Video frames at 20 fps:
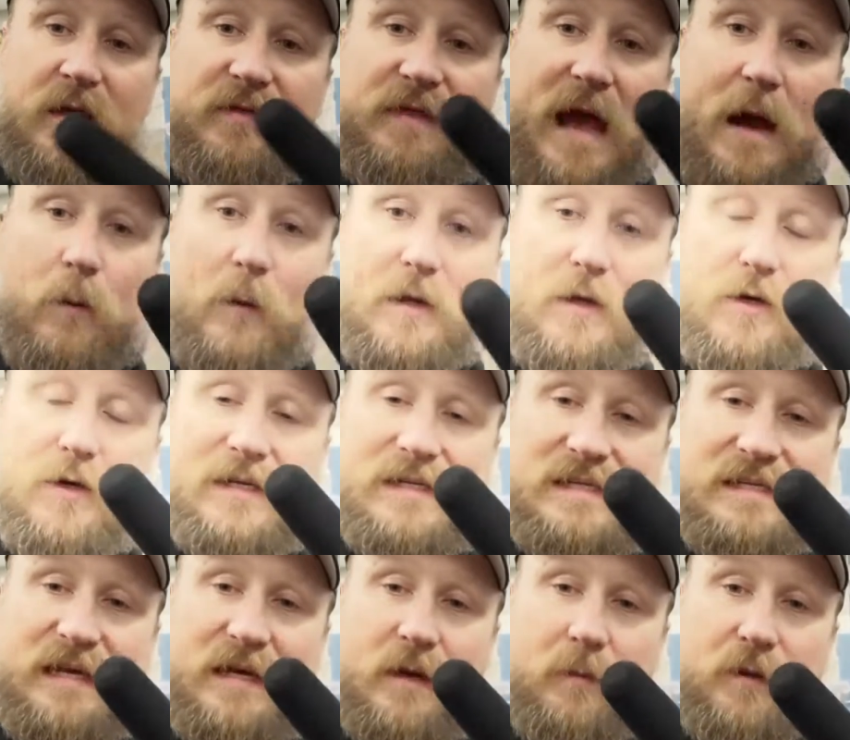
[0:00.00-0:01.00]
That way you can
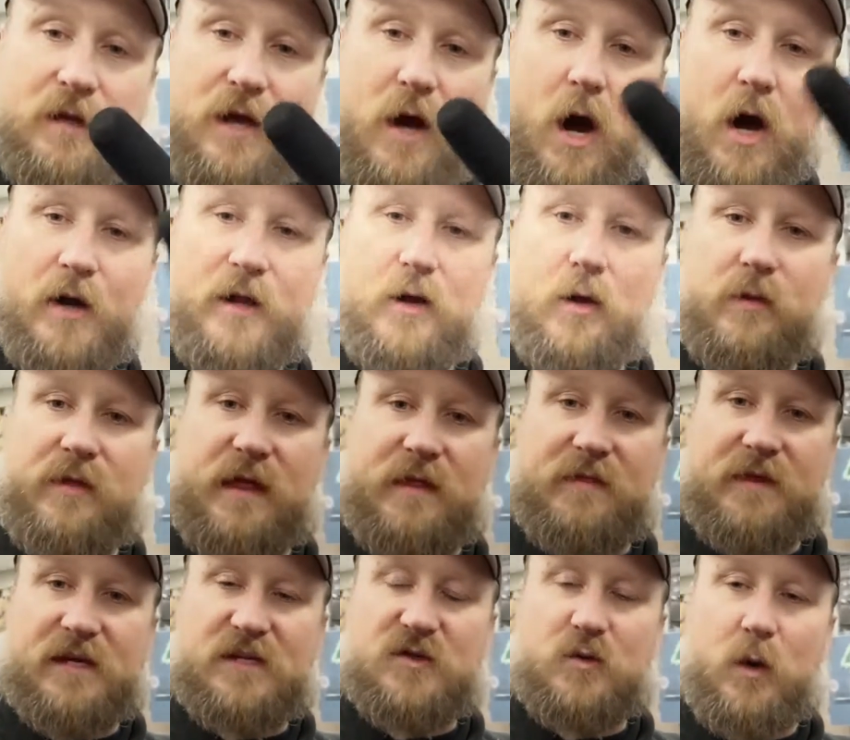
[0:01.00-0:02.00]
sync up the audio. Then
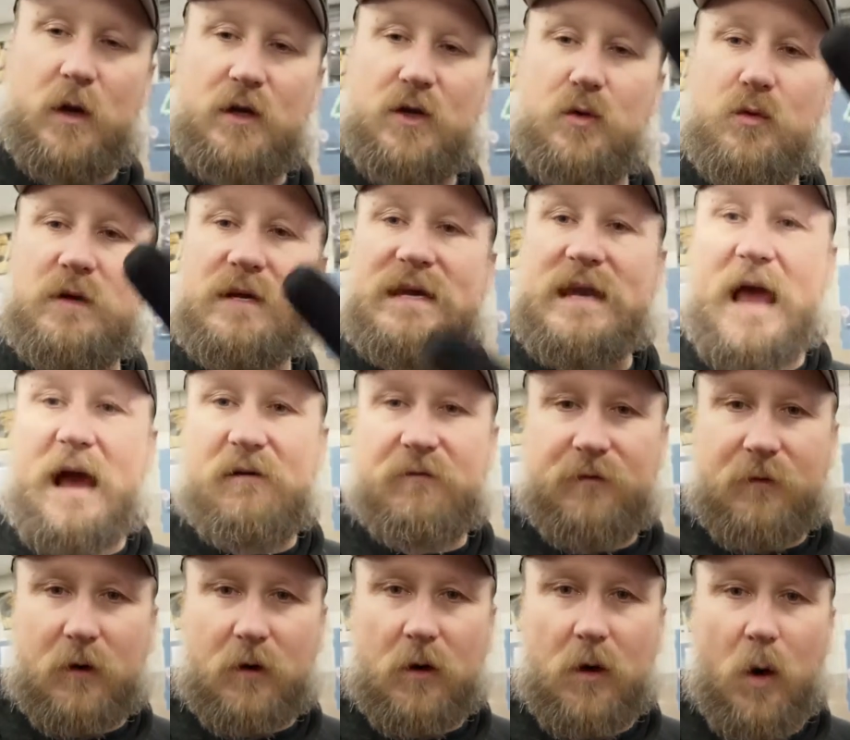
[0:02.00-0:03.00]
this one, you
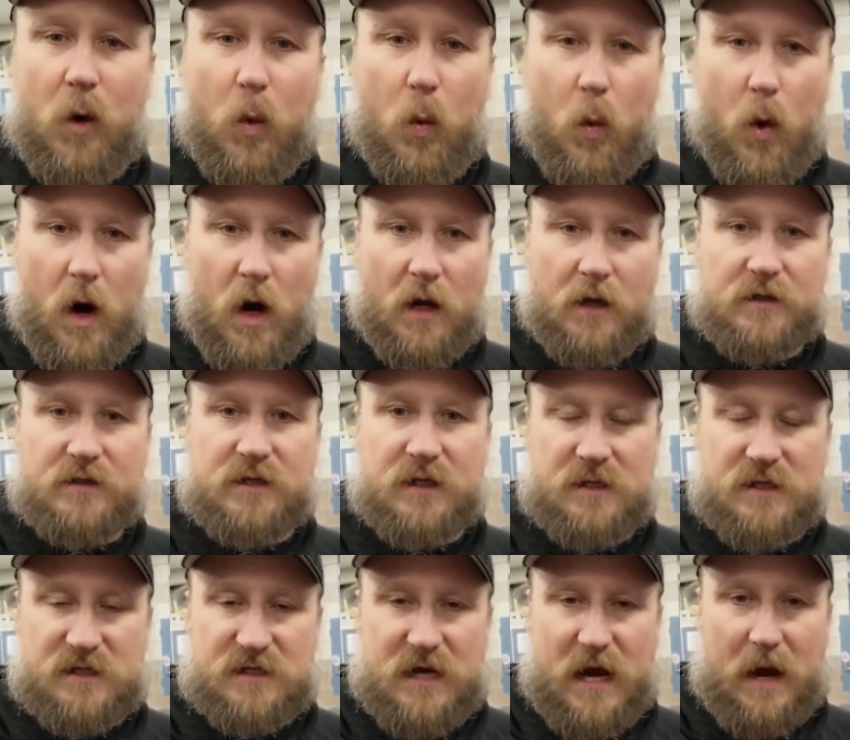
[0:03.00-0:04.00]
never want to
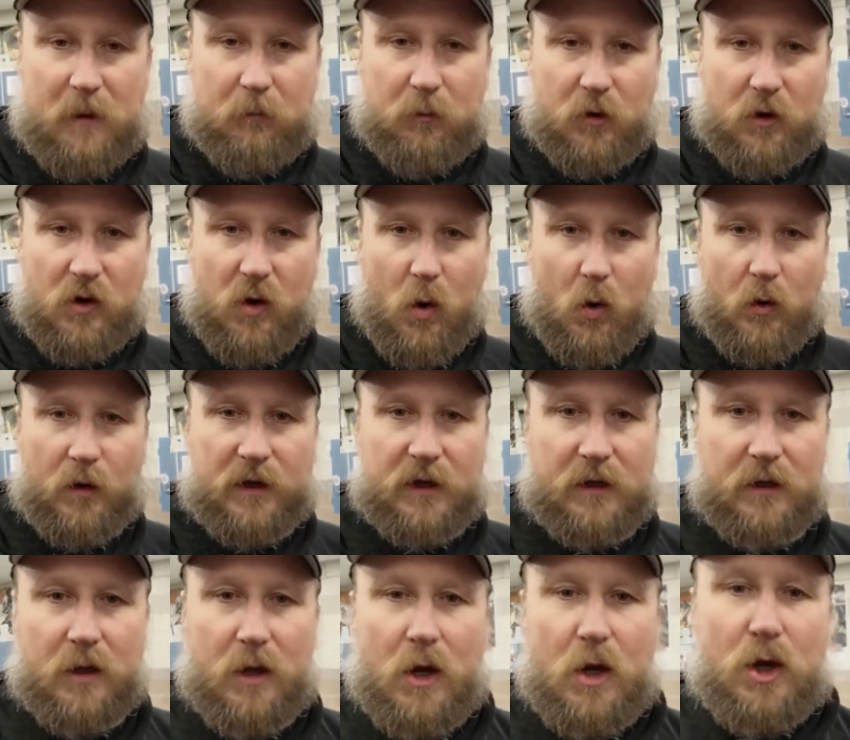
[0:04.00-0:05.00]
stop
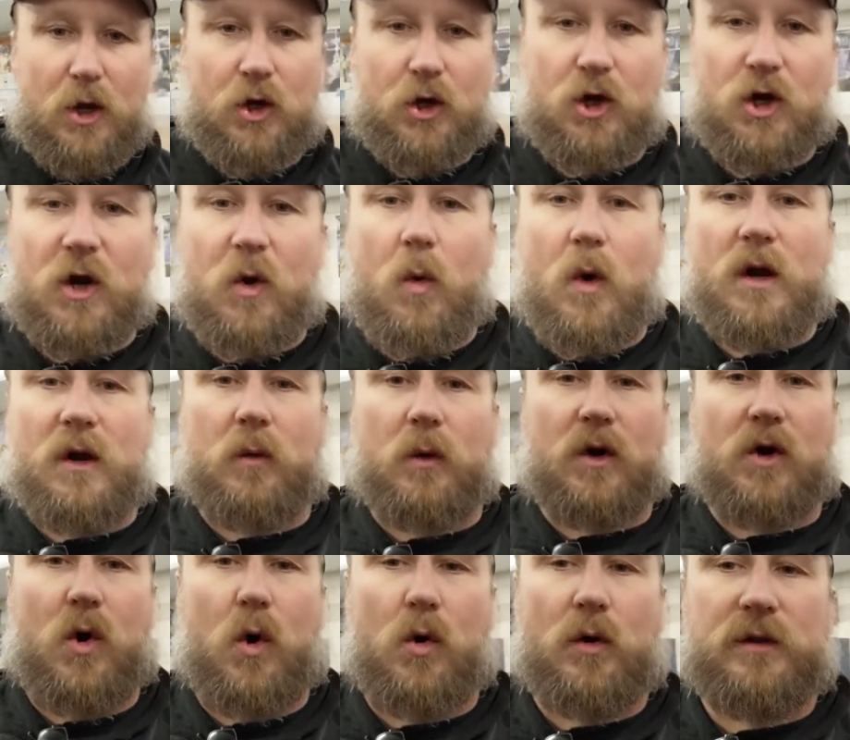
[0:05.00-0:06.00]
recording. You're going to want to
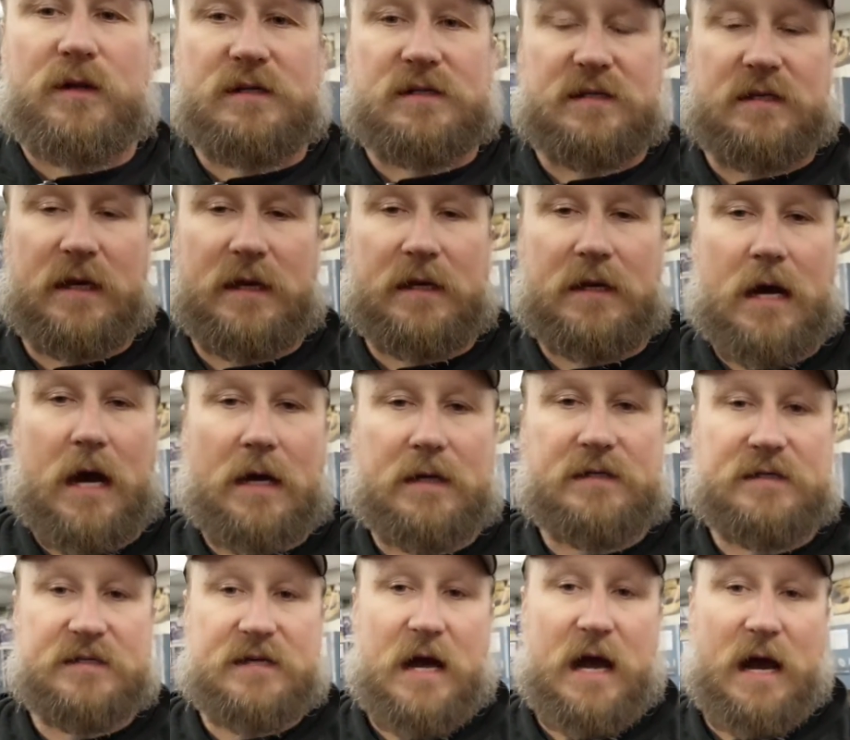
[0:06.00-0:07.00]
record this thing
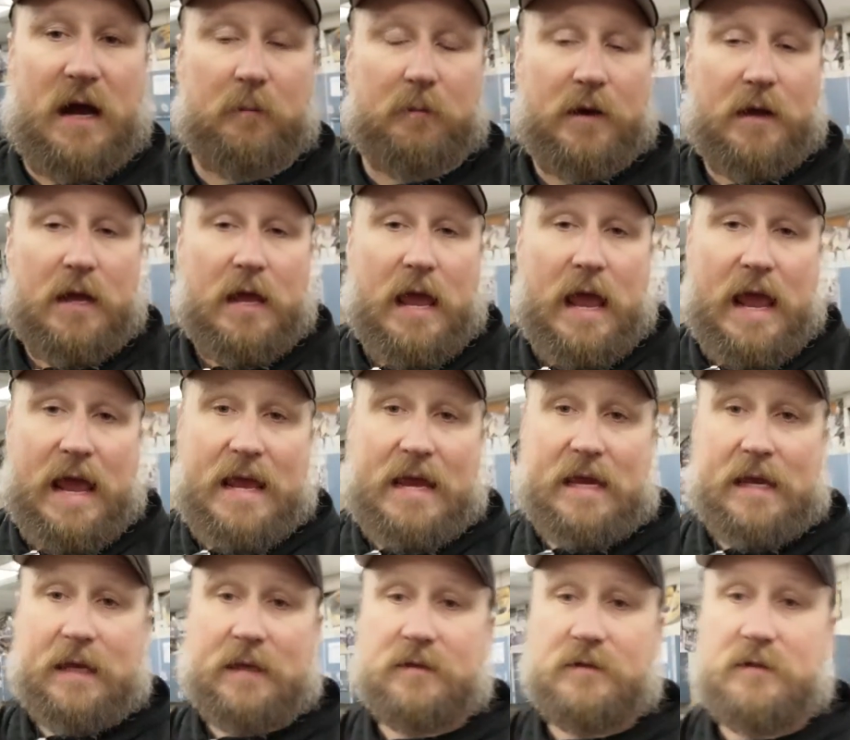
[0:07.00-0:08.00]
nonstop.
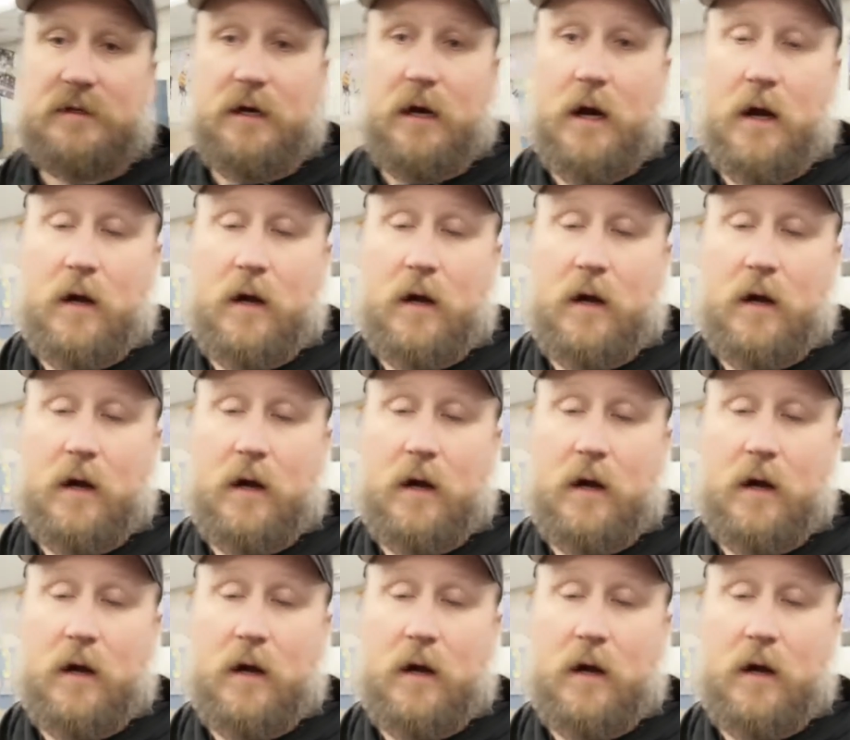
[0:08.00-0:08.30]
And